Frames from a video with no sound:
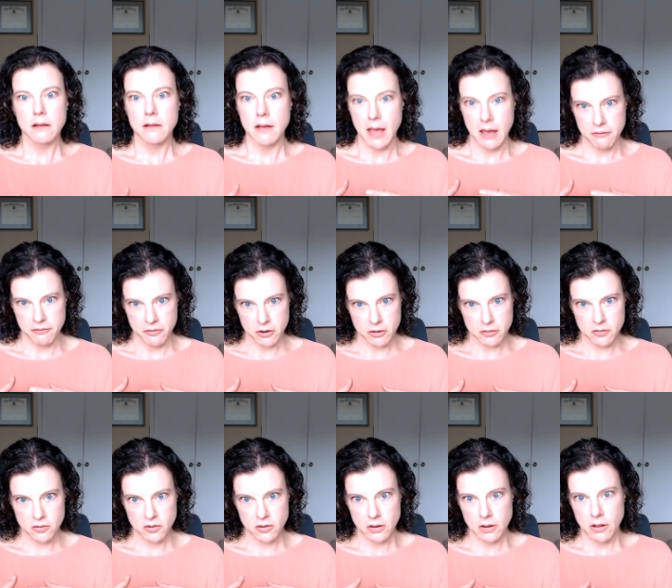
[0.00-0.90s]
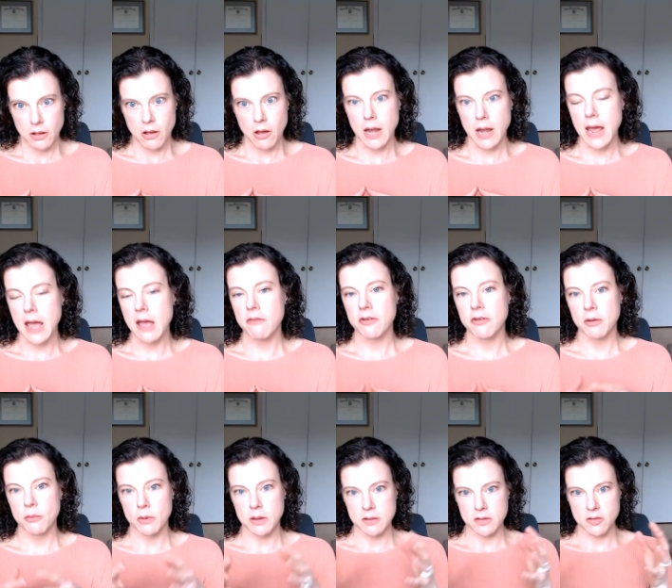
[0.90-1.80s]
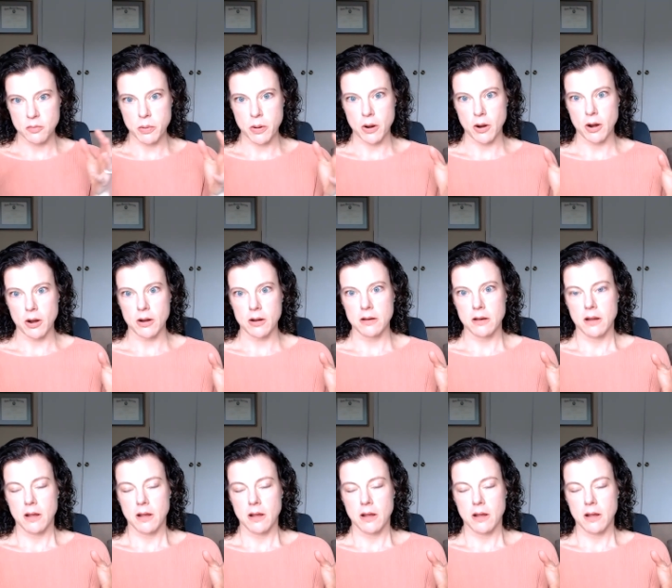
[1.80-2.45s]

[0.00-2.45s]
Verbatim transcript: effort on everyone's part